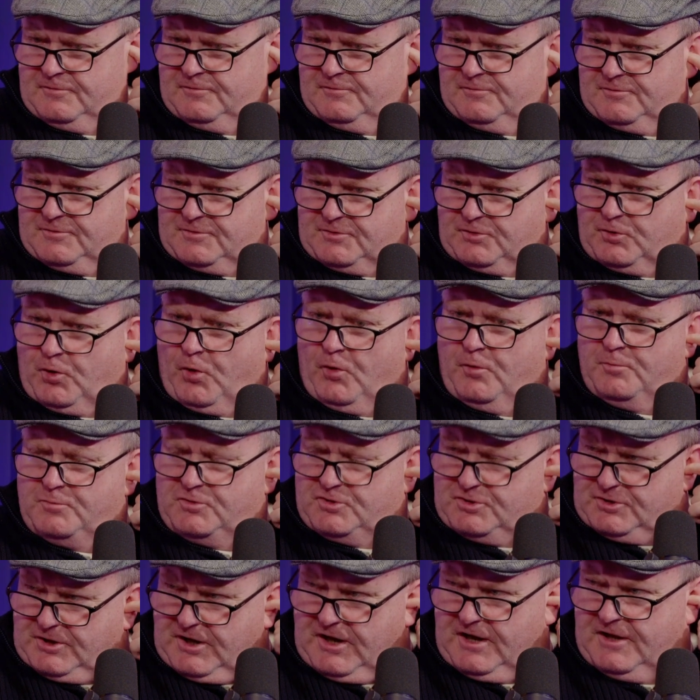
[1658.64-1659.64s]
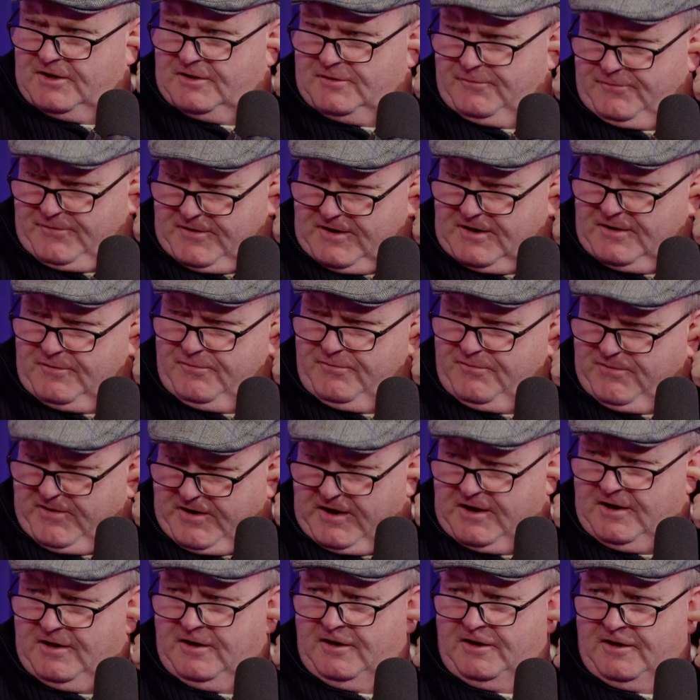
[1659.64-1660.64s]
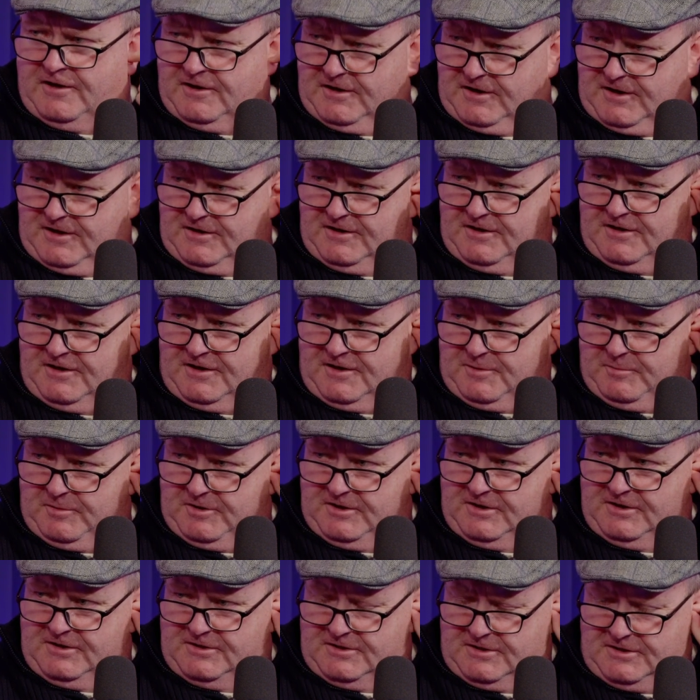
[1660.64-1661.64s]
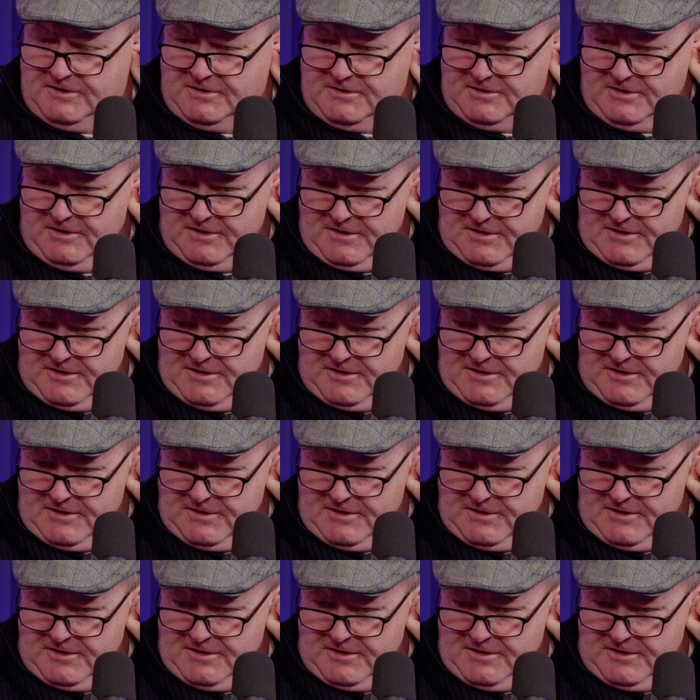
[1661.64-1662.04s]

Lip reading: was Tom Stade, the very fine Canadian comedian, says